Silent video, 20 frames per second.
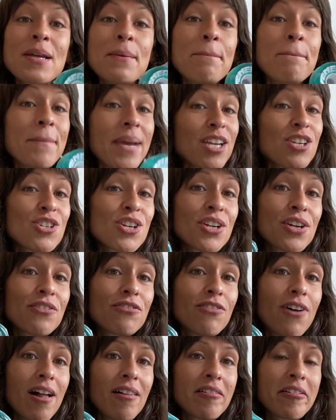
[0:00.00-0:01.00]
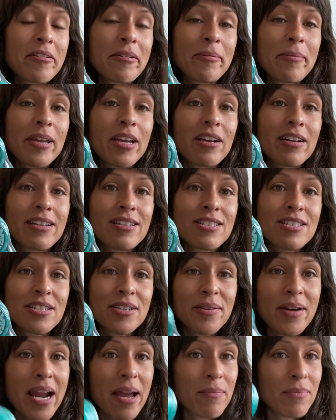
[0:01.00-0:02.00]
Make sure you're following me on
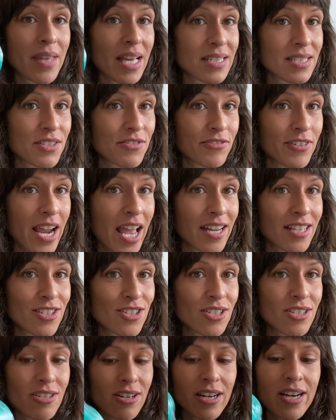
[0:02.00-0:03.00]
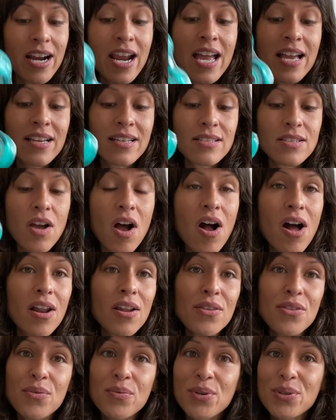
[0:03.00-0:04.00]
Instagram, that's Franister, because all
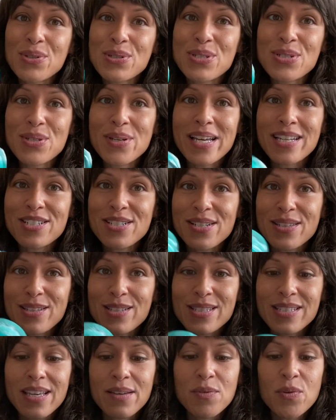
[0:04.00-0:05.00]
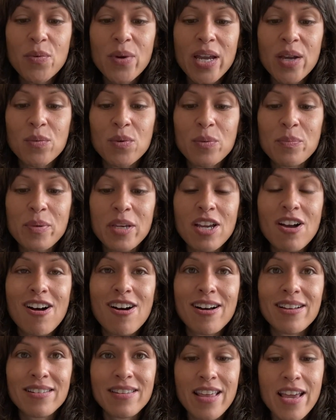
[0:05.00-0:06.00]
of the rules to enter this giveaway will be
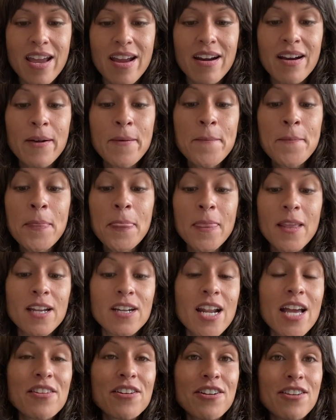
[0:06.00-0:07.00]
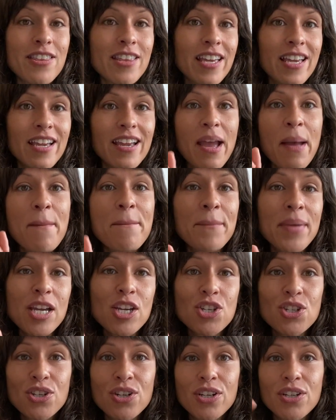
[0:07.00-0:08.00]
on there. Another thing, make
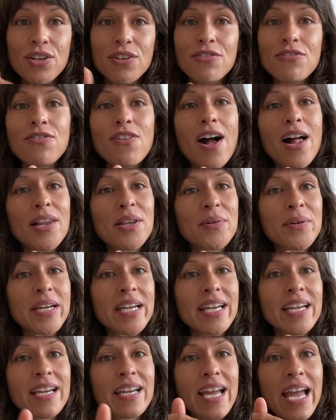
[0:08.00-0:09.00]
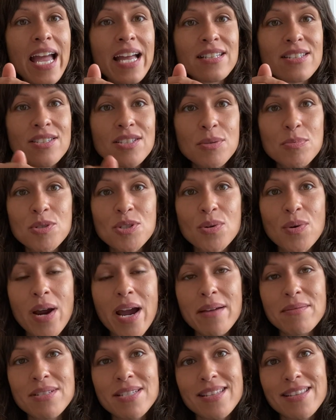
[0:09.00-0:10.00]
sure you're following and
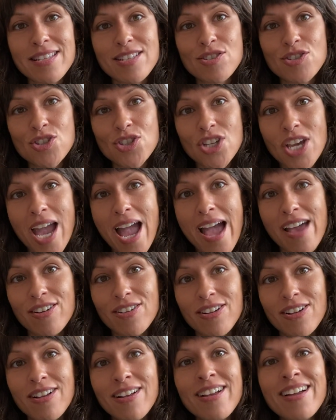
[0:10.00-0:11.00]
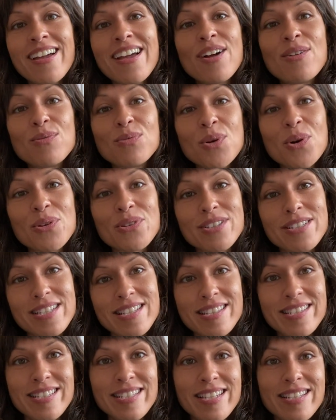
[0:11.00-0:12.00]
subscribe to this channel, Roll the
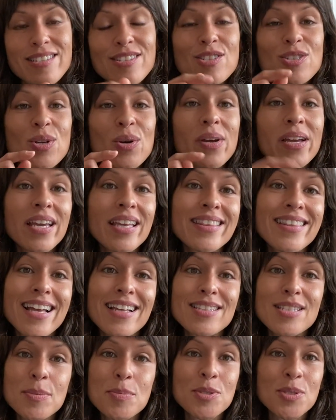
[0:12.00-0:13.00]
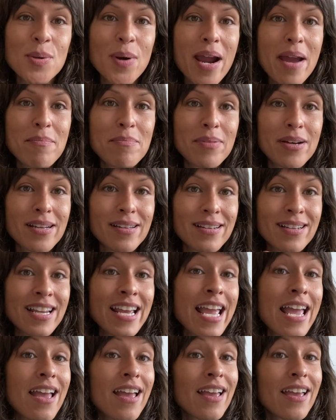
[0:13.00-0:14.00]
Distance. So hit that subscribe button,
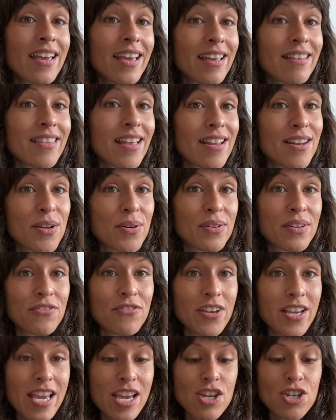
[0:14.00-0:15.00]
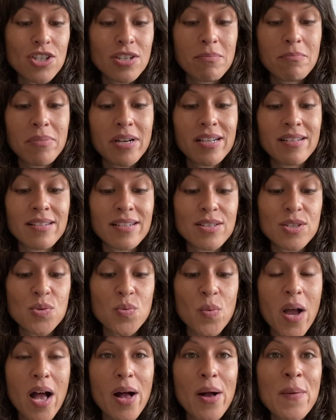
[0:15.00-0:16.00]
hit that notification button as
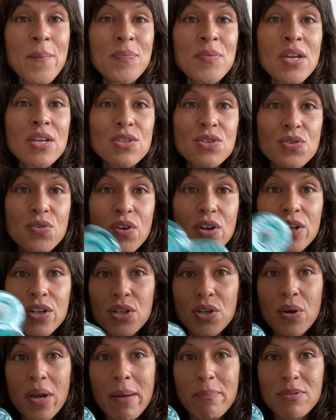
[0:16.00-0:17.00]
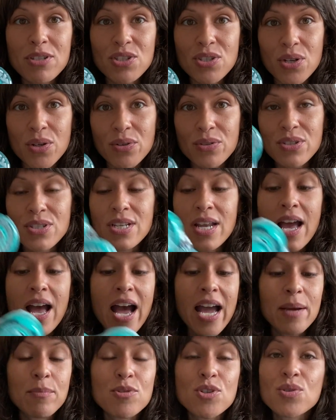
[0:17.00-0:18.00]
well for new episodes.
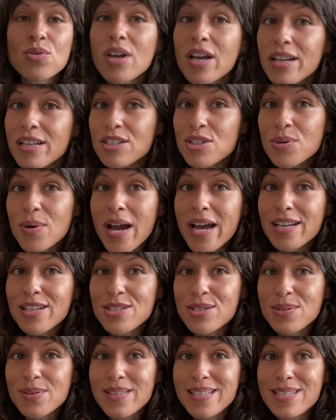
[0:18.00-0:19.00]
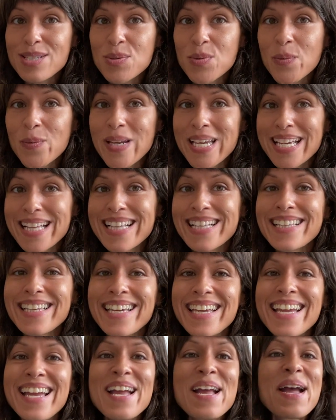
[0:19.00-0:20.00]
I'm gonna try to do these
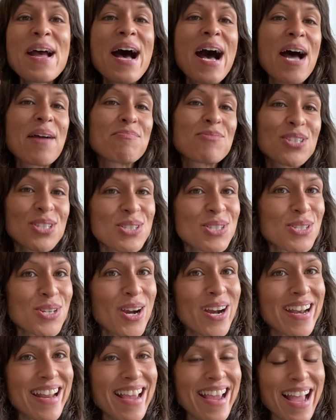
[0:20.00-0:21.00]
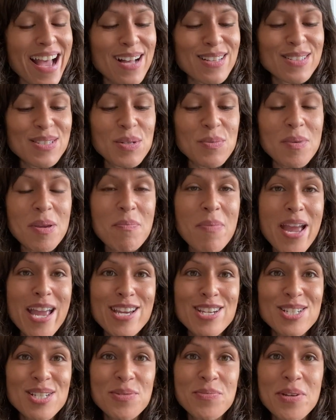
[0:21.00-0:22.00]
weekly. I'm just starting out, so be
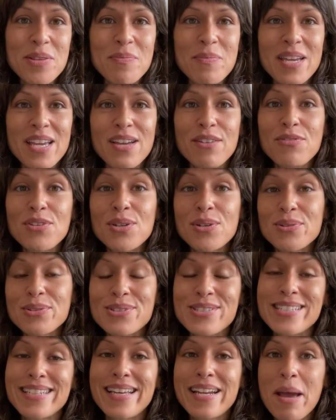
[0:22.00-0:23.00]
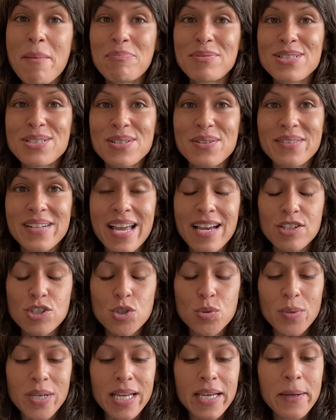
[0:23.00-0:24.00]
patient with me if you don't see an episode
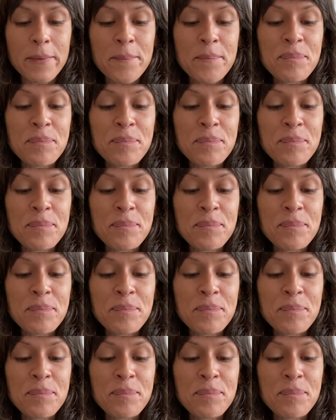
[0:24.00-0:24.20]
next week.